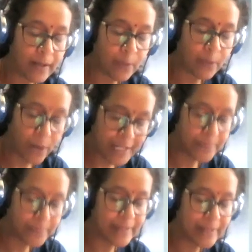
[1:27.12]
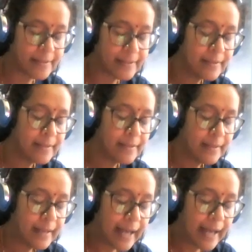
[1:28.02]
a Vice President
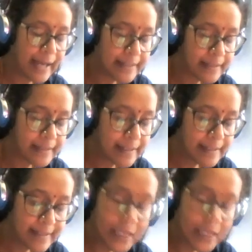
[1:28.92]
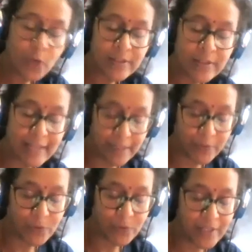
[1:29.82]
at Celos
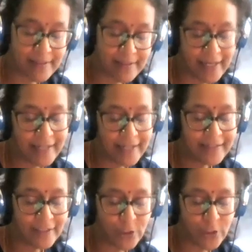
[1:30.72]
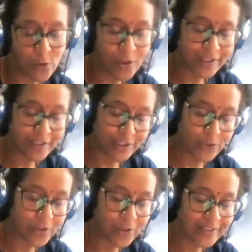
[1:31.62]
Therapeutics Inc., New York, New
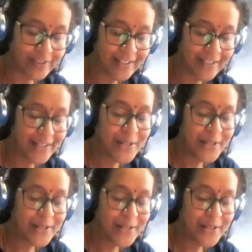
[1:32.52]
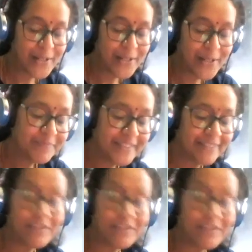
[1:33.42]
York. So welcome.
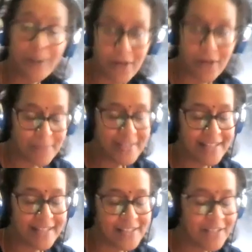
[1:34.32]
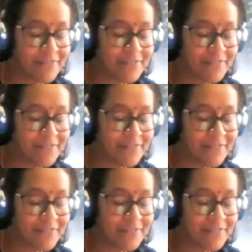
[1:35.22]
We call him Sanjeev.